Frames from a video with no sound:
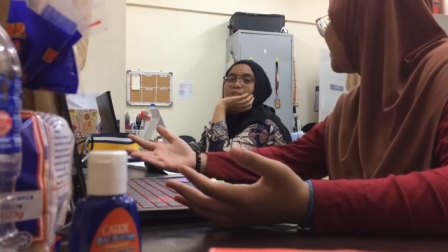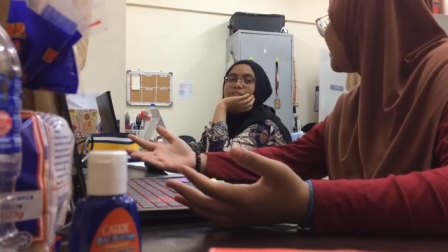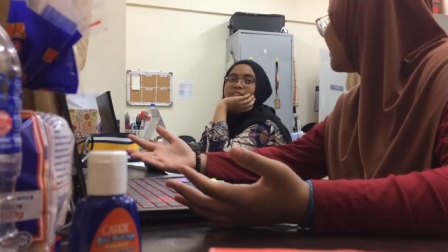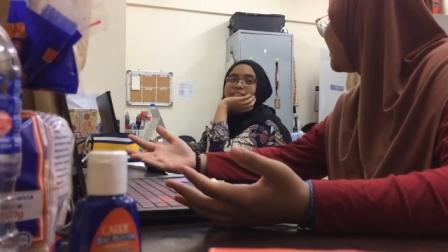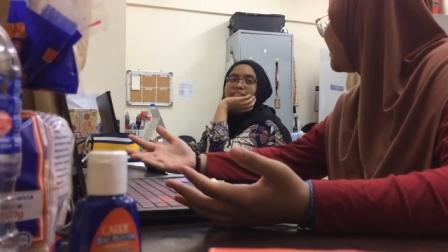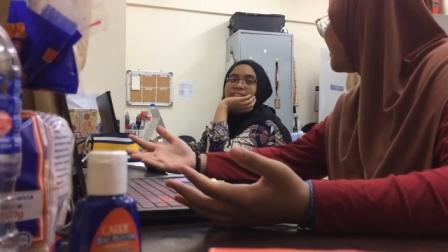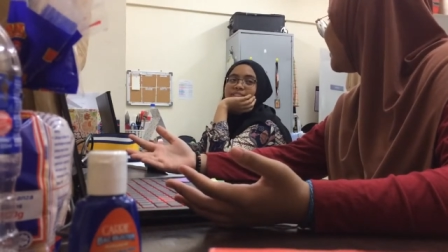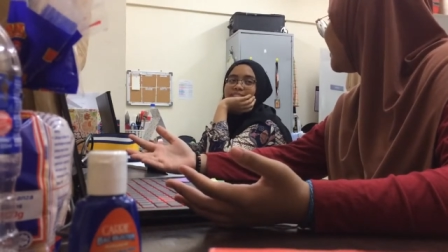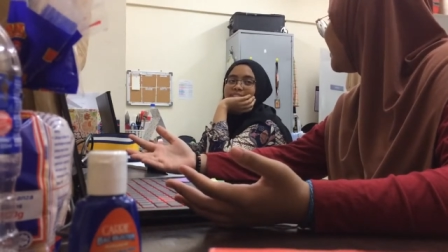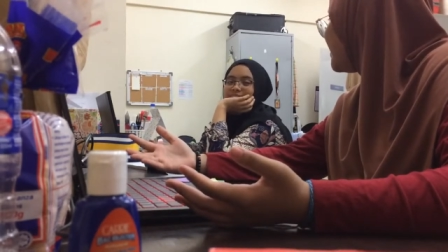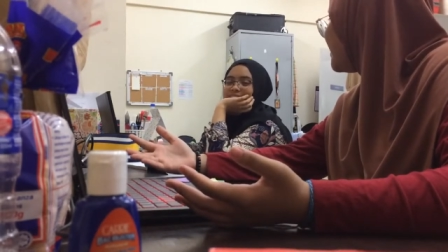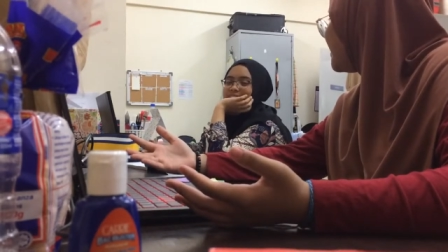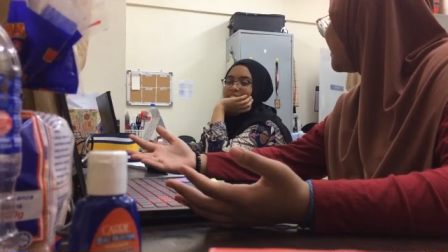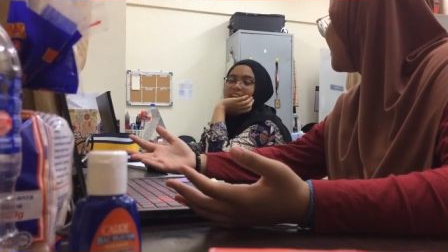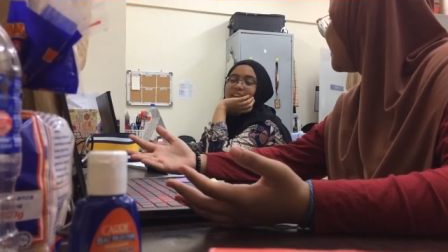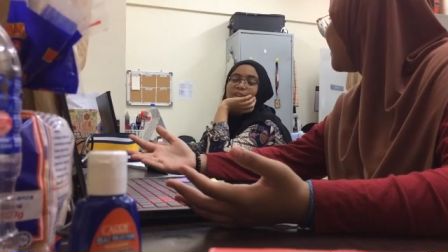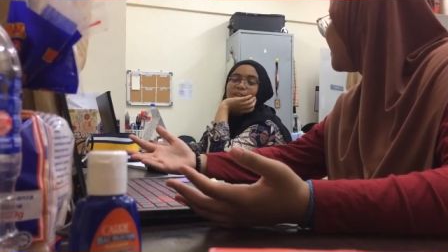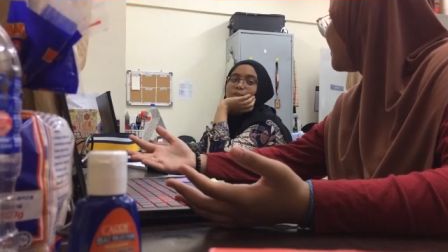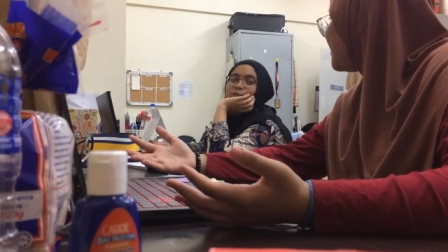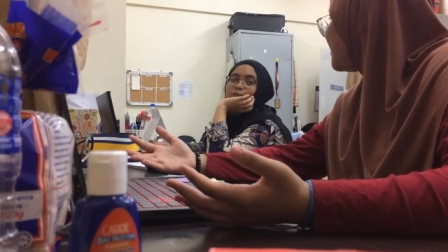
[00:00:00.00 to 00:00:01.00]
worry.
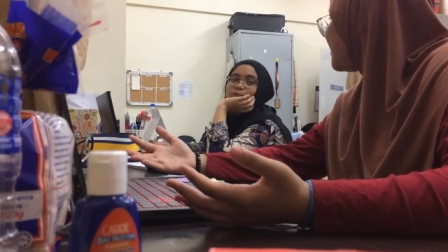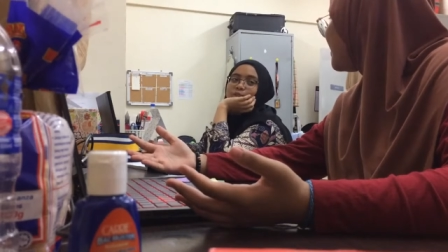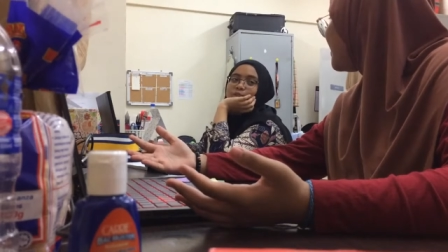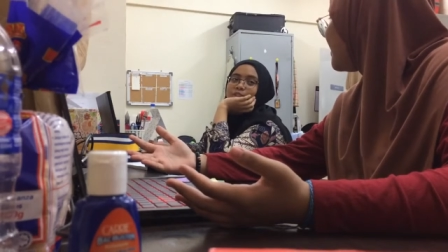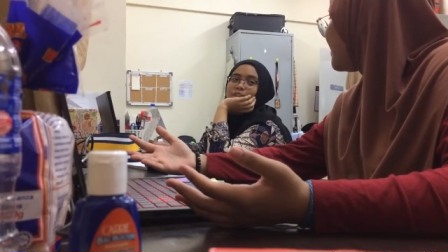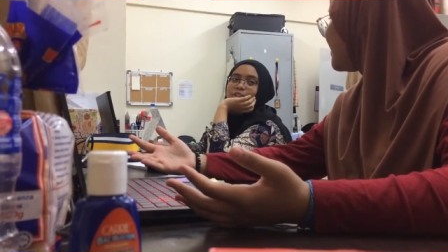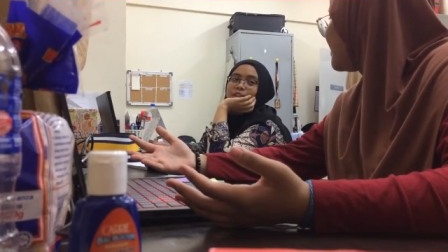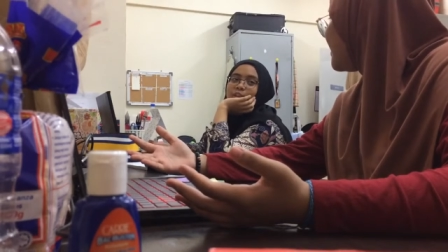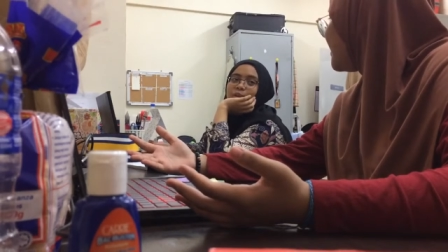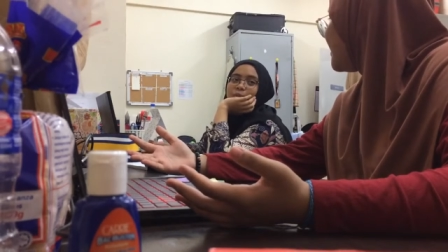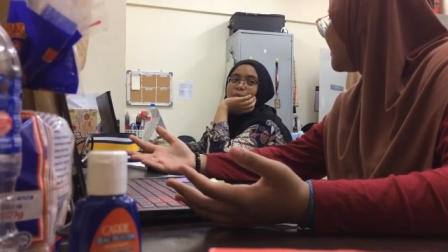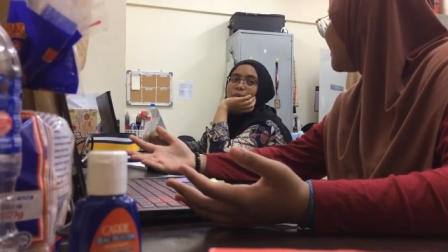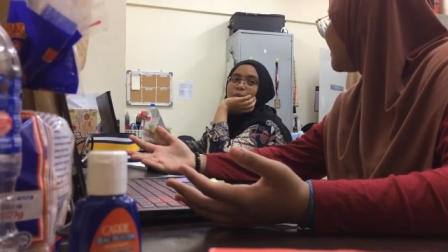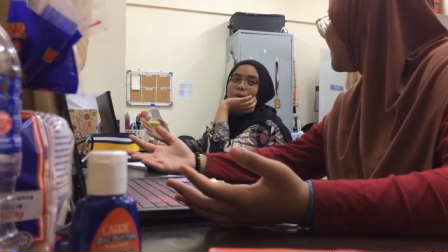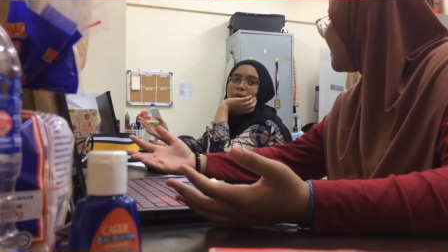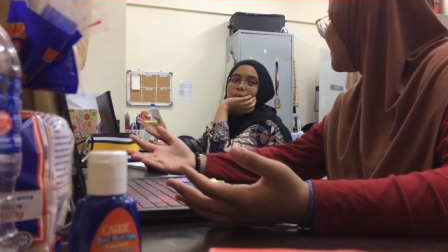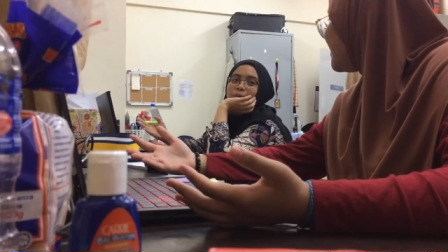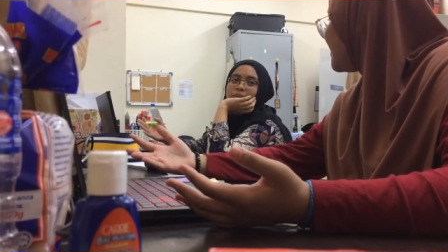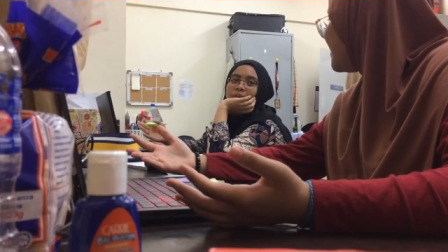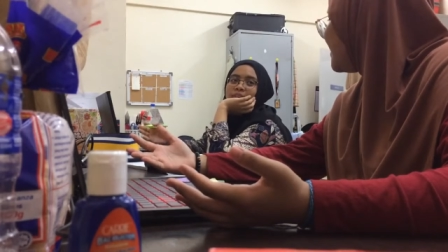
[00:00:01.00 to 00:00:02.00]
I also forgot about
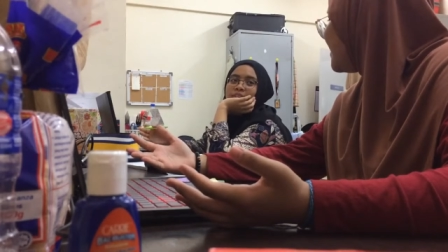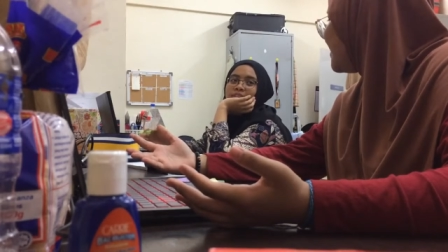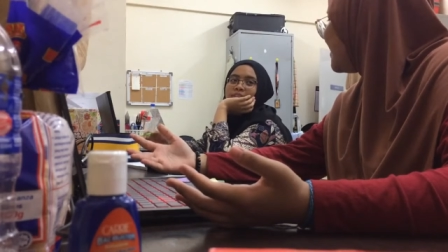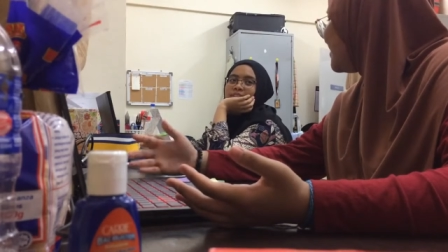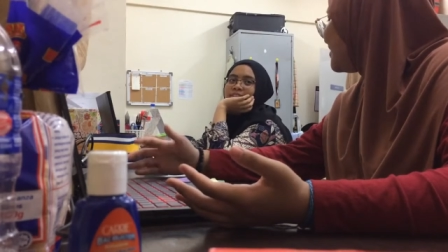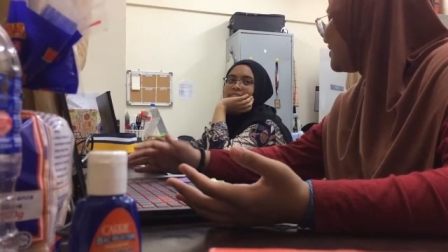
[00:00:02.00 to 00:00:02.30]
my work.